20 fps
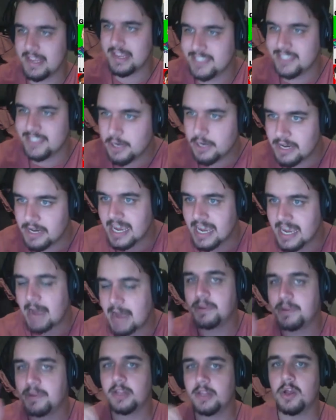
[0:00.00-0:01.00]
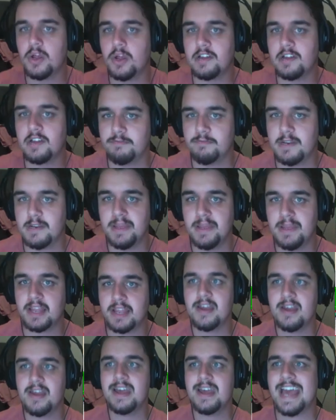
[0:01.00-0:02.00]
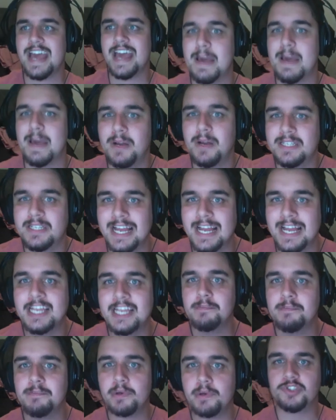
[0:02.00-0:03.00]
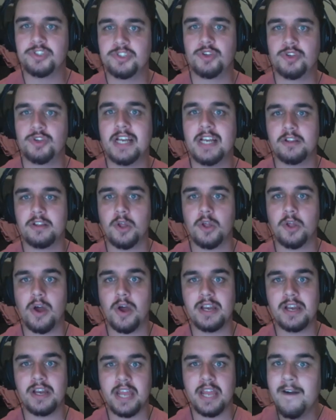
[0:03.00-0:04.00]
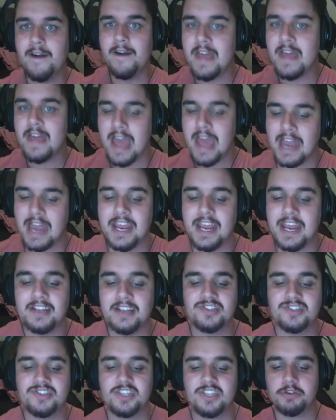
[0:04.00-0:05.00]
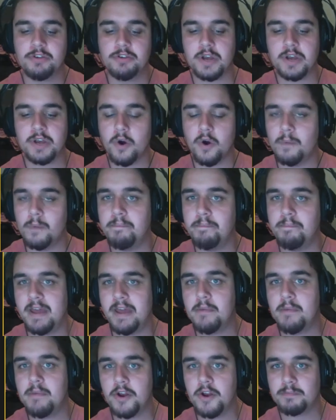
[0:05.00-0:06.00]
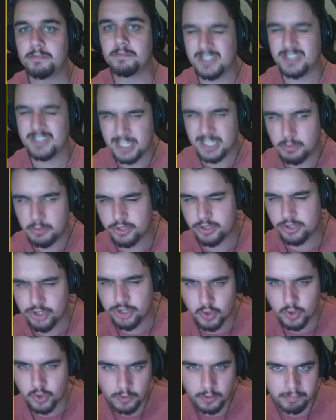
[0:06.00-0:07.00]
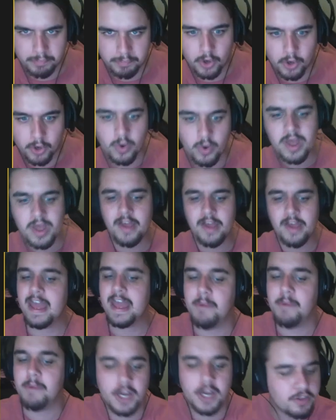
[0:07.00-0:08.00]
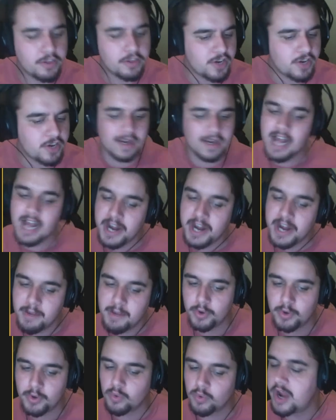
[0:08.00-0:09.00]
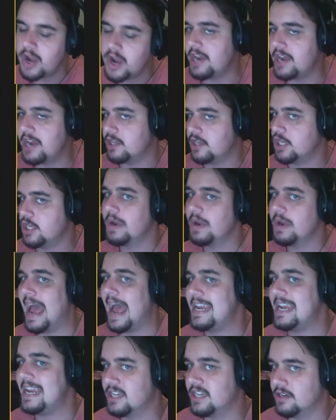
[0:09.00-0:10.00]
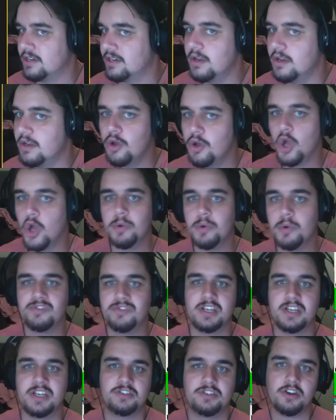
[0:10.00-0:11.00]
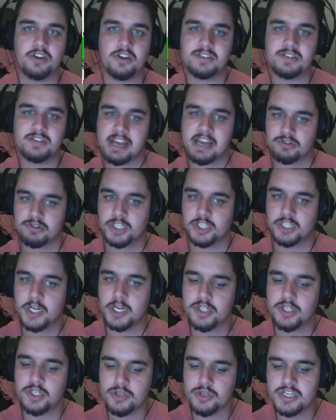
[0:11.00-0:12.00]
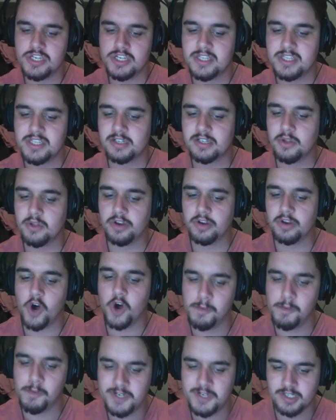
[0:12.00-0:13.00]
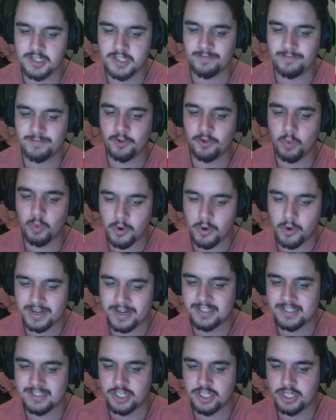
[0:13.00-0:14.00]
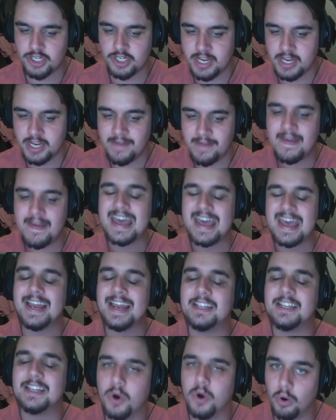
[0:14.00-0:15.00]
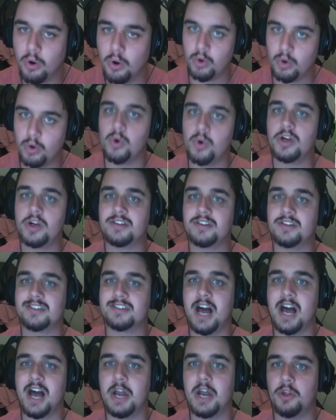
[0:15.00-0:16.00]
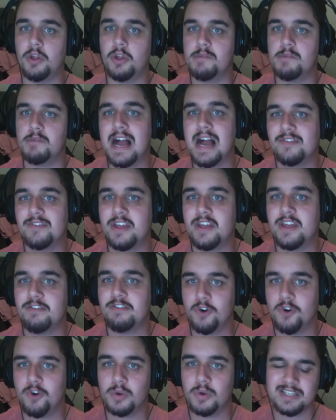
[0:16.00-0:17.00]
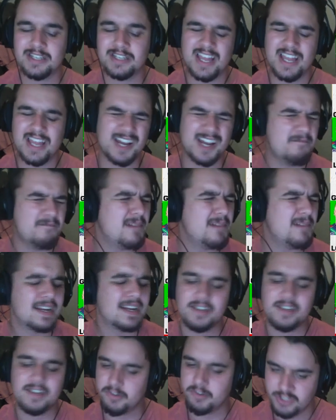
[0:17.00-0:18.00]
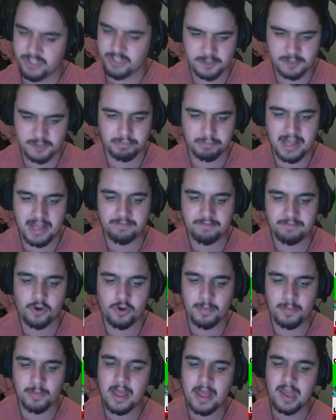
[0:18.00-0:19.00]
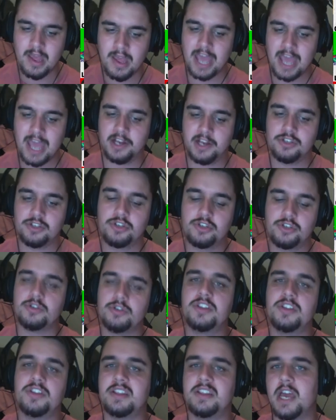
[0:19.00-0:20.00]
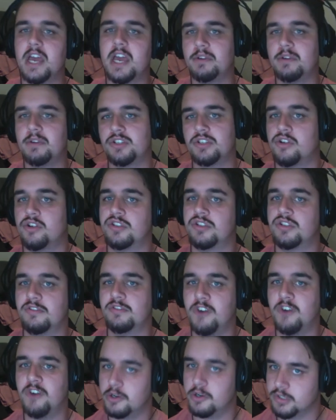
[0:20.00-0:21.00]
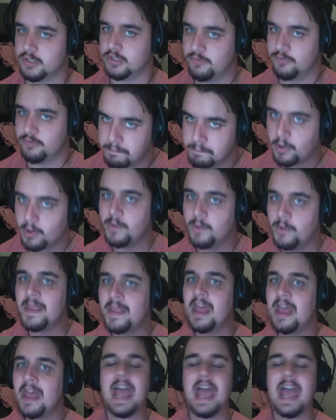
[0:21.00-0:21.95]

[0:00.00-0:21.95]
is there a gap in the line for me to pick? Am I taking the ball straight to the line here and hitting Siren or Ben Murdoch-Masila with a short ball? Am I going to throw a cutout ball right now to Euan Aitken, who we've seen so dangerous? So I do think there's a lot of options for the Warriors this year. It is all going to start on the back of their forwards laying a magnificent platform, and I do think they return to finals football.